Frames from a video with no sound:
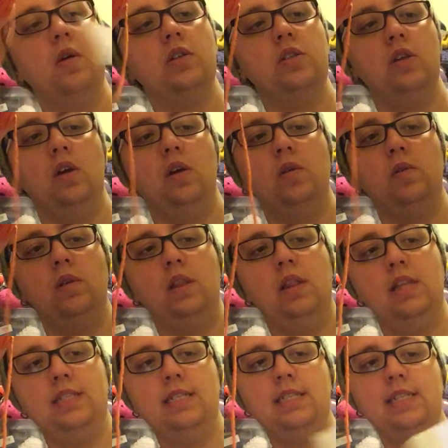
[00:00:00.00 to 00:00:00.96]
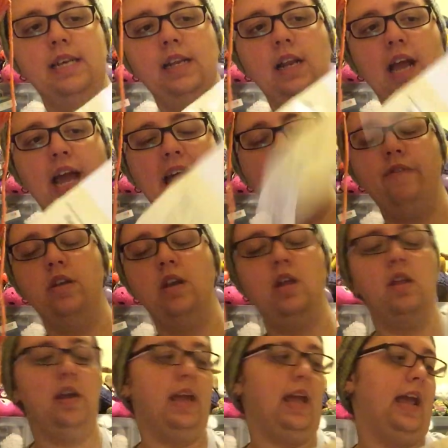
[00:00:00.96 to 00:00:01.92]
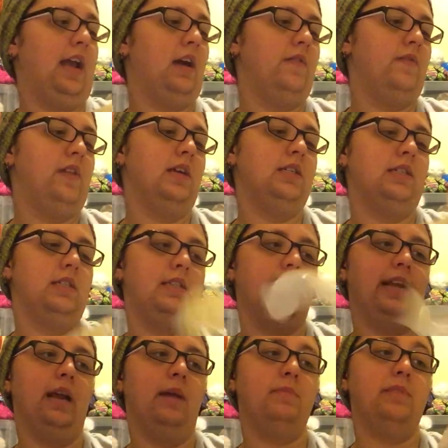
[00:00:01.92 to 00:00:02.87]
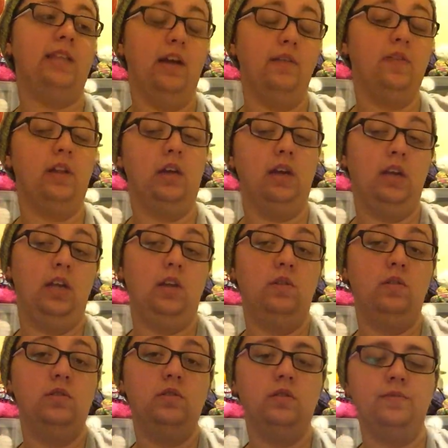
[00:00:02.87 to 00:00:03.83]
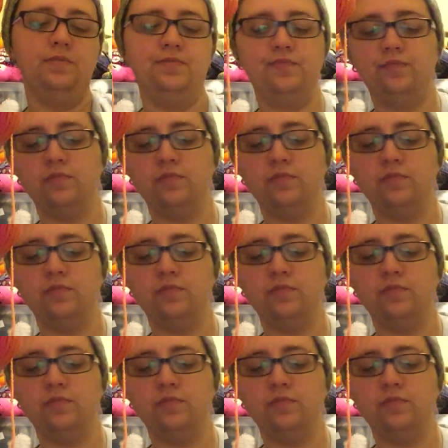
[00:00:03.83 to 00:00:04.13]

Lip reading: So this is it. I have another cake of this that I'm definitely going to use